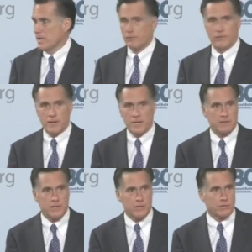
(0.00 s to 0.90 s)
and free
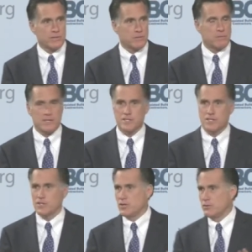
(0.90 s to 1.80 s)
individuals and
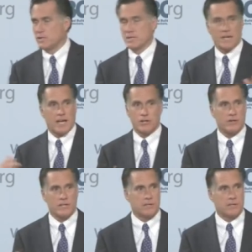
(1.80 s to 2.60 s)
businesses, union and non-union,